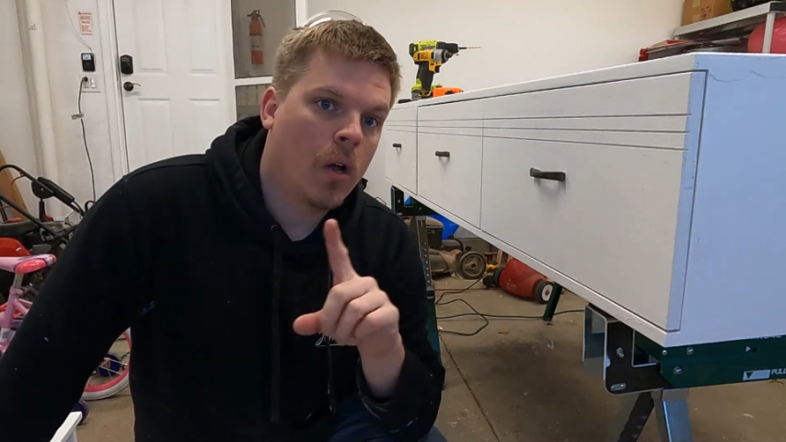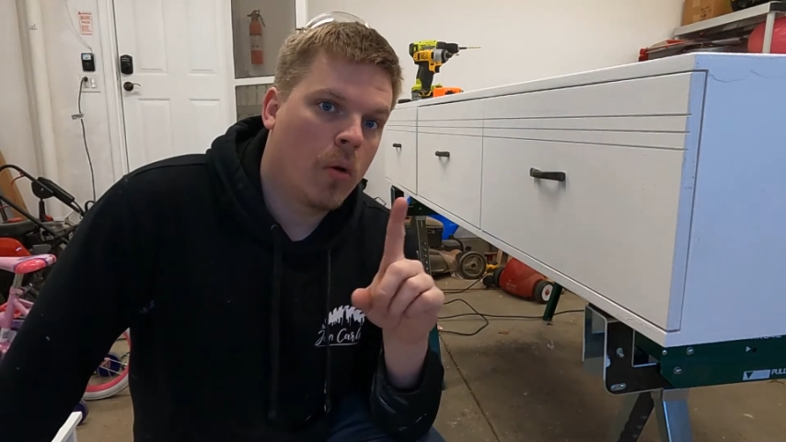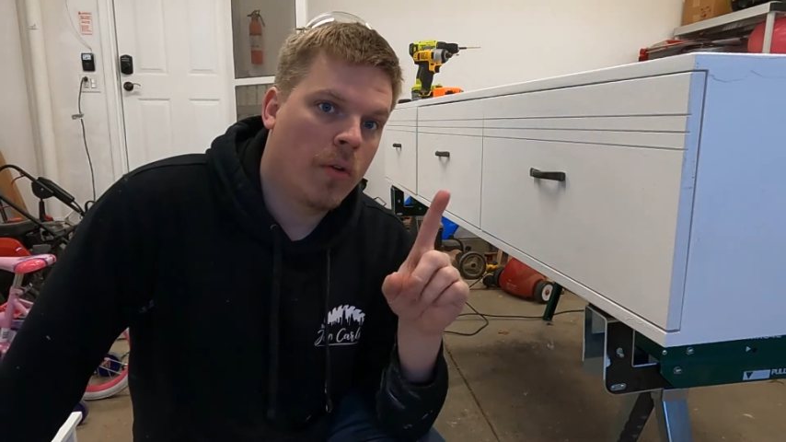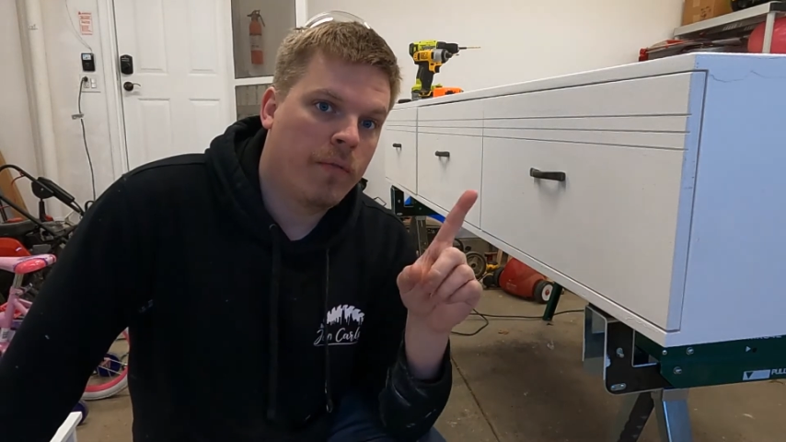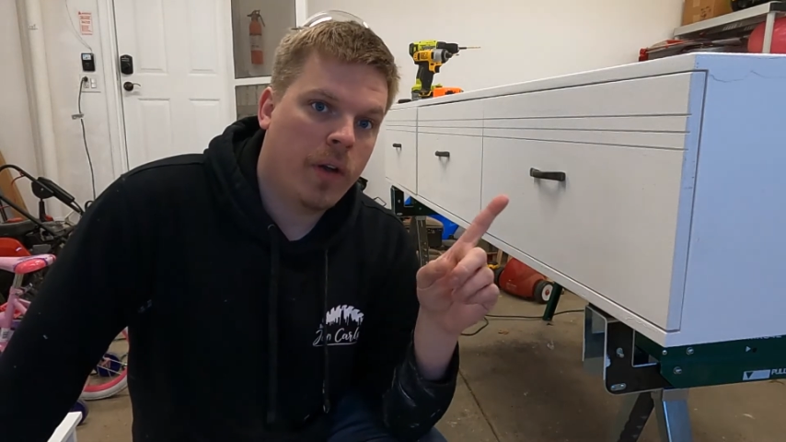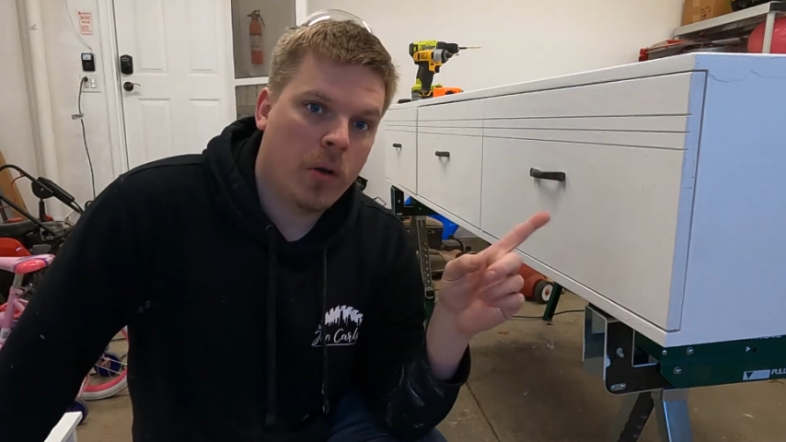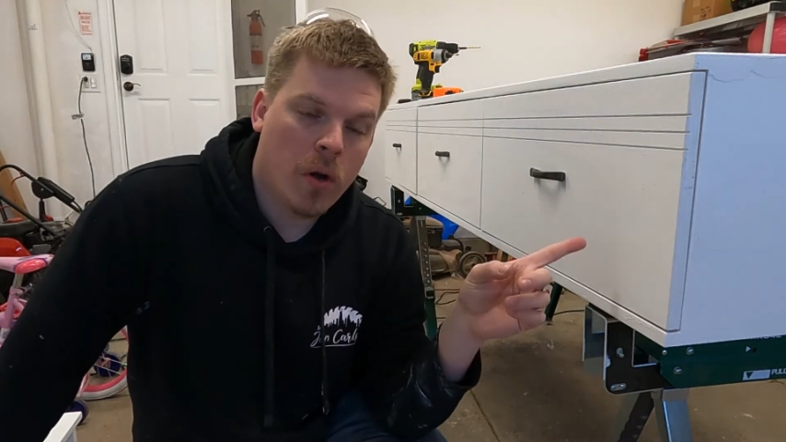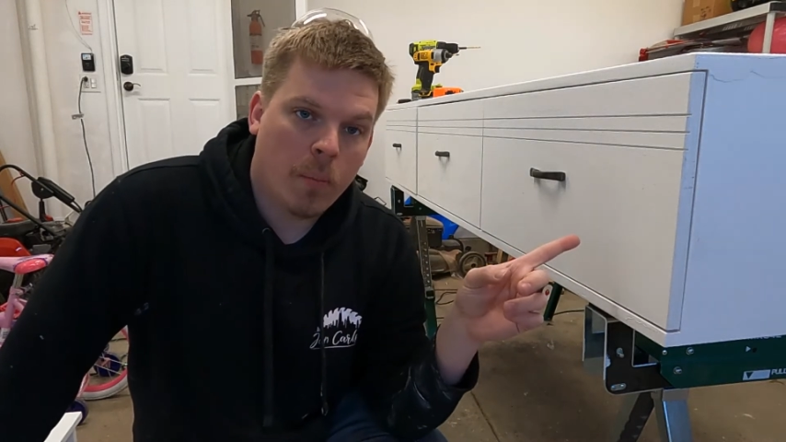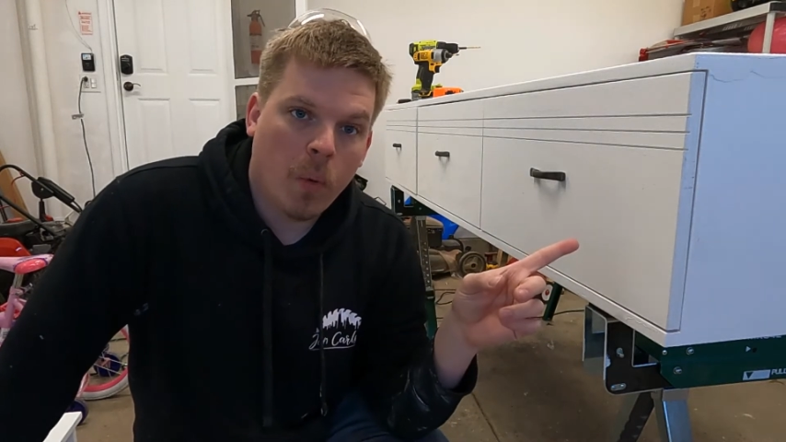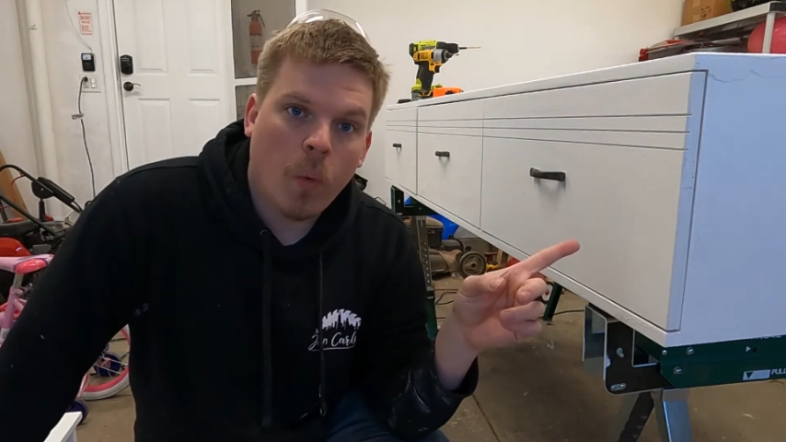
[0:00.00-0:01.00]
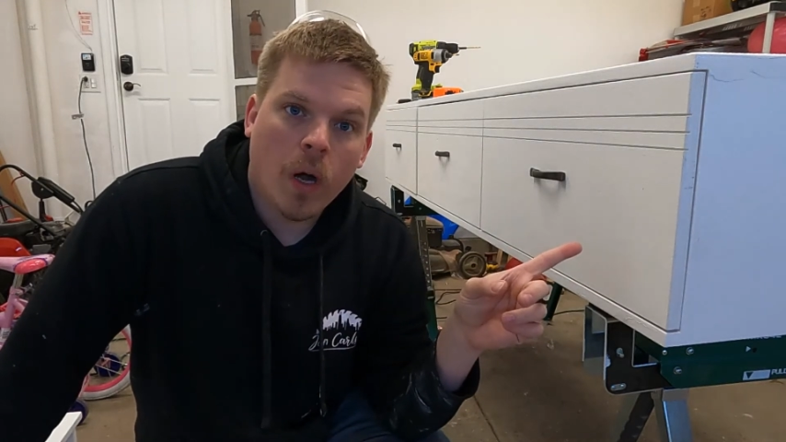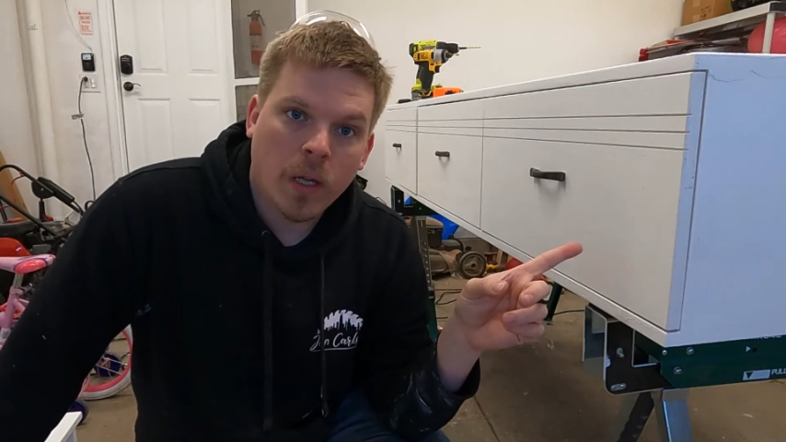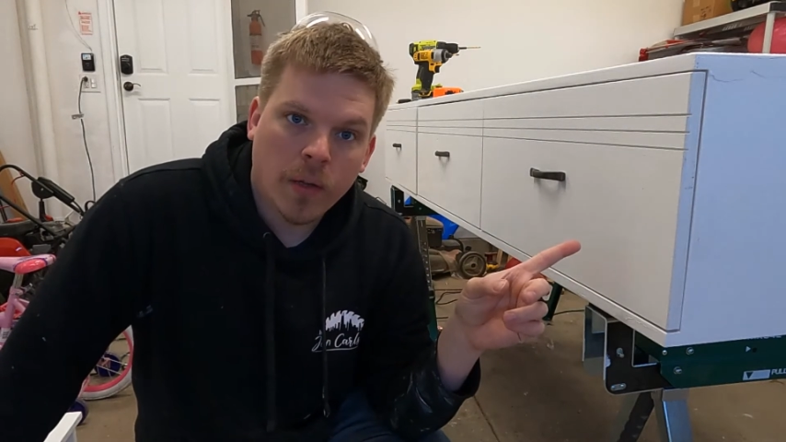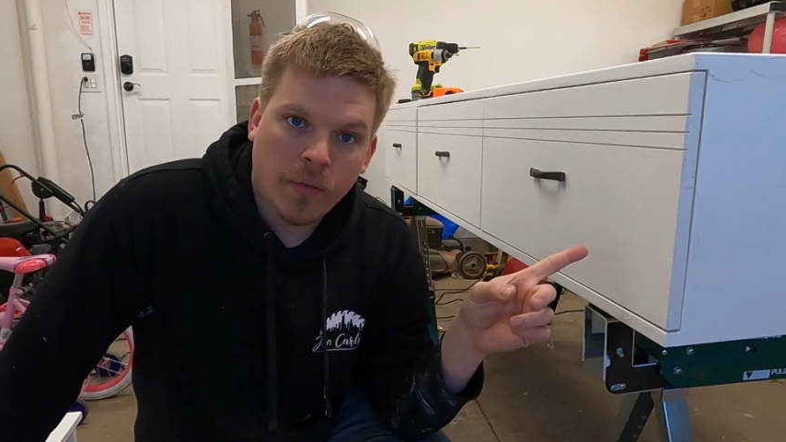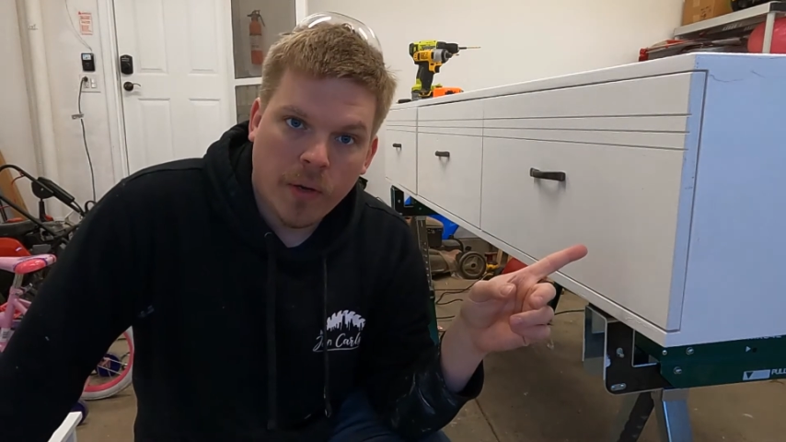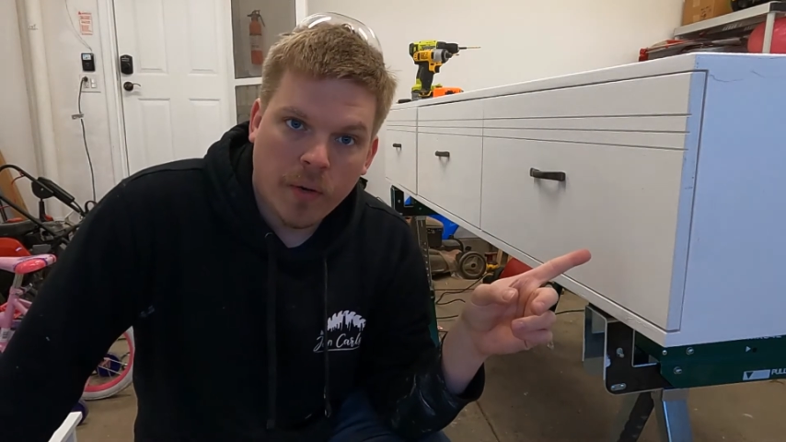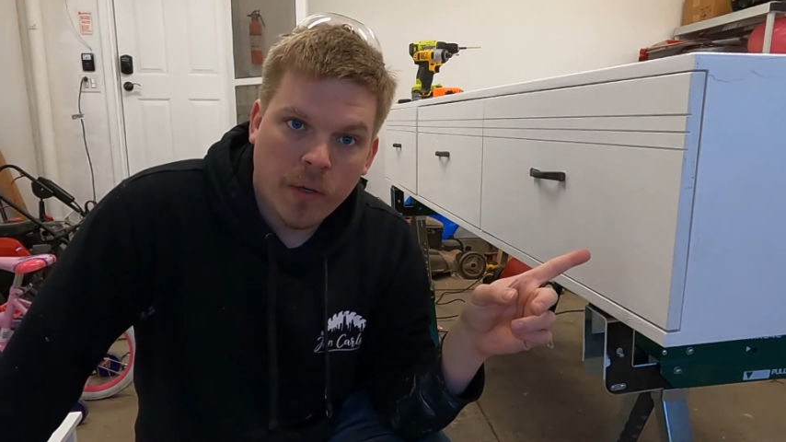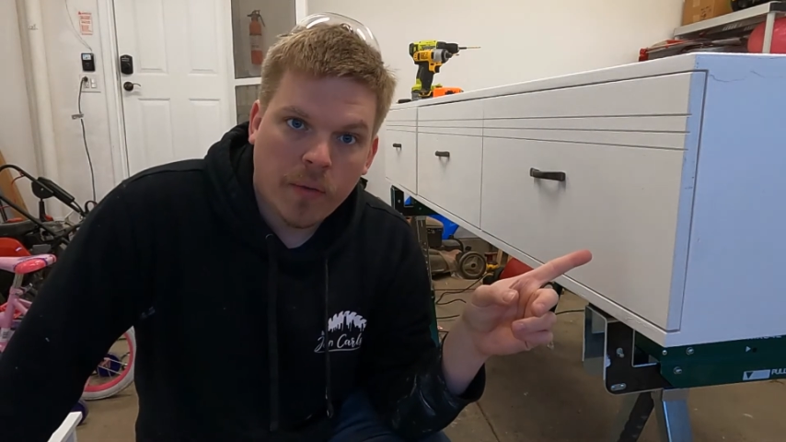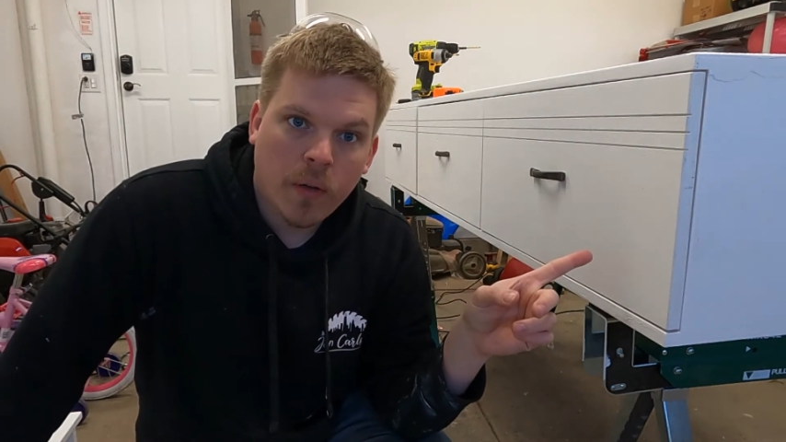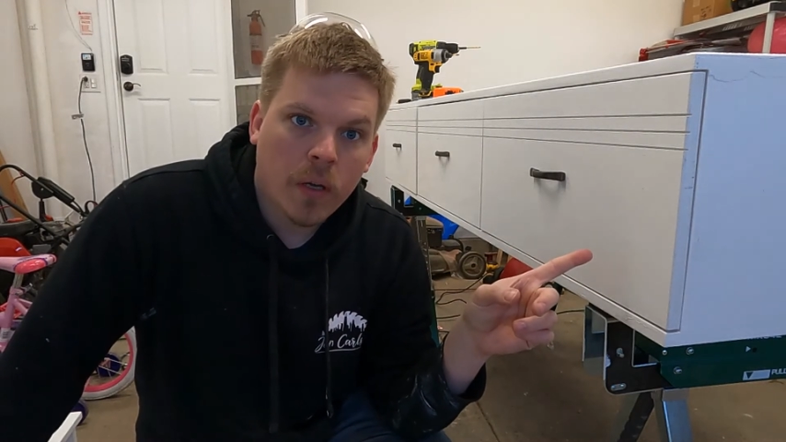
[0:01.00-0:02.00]
go to video number 1 in the
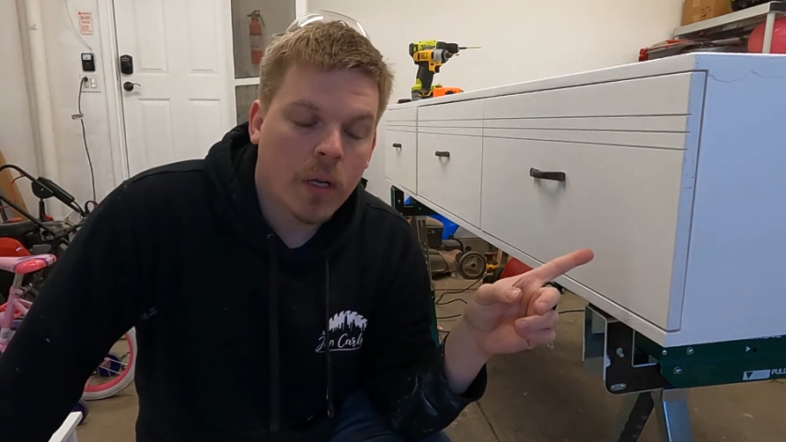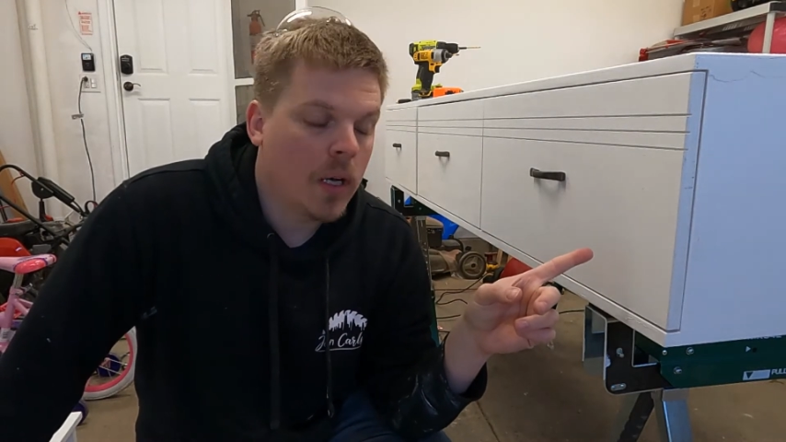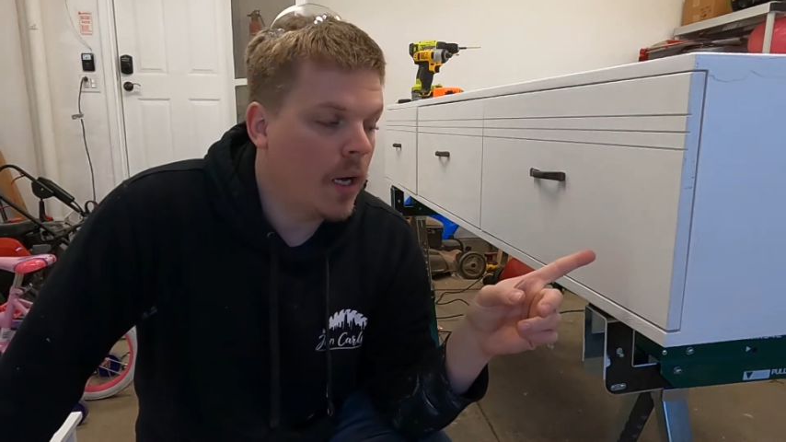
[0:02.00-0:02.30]
series.